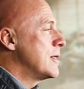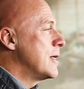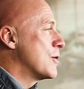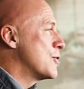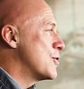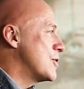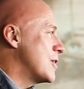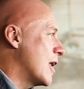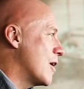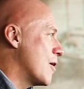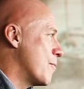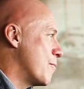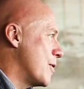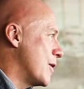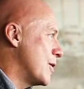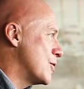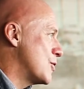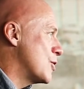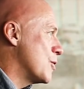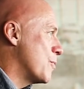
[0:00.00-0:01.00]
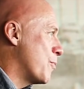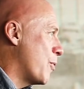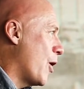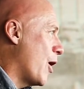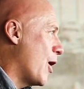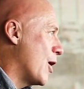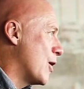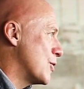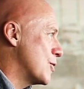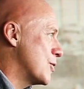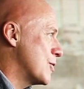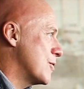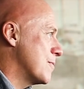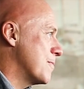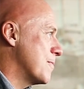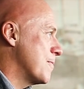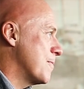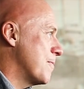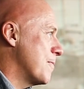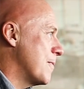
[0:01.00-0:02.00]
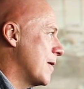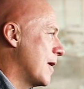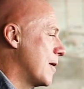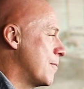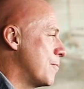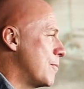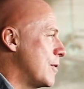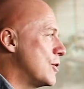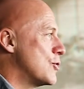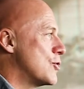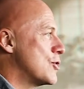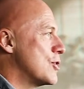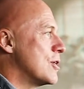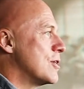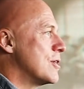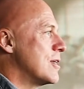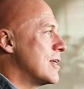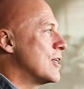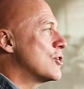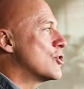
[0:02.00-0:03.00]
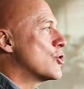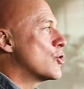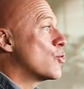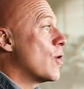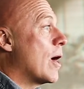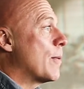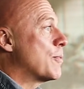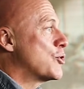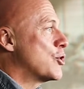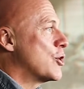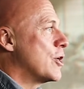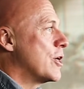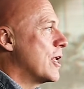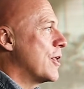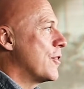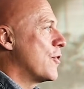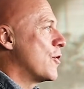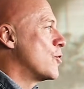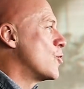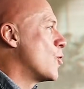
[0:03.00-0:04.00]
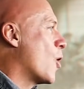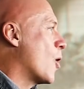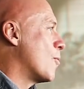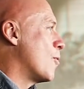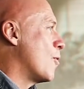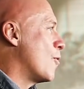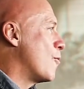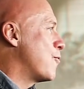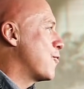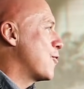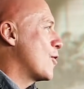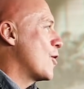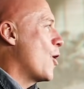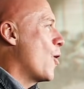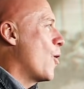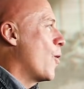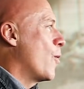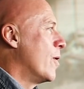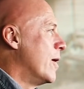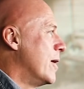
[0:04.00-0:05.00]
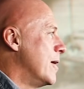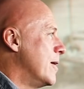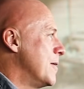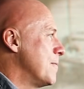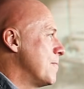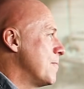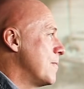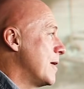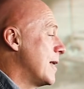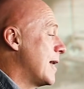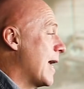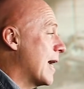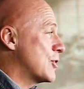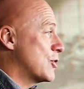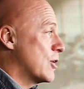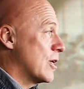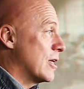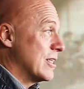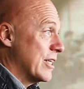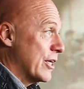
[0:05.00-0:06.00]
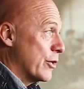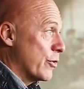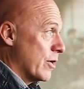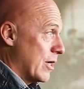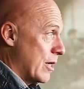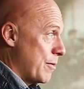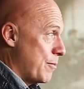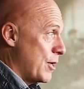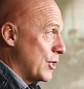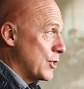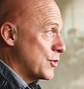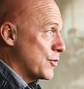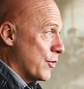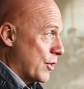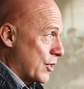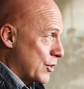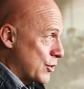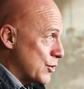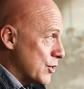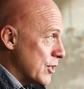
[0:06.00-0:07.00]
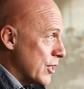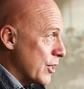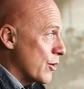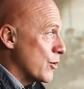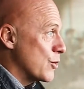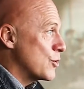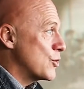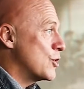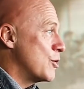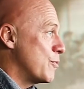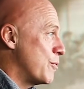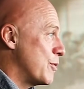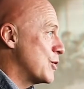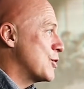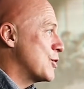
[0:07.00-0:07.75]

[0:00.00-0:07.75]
Now, Selah means to pause. It means an interruption in the normal flow. It actually literally means for the singers to be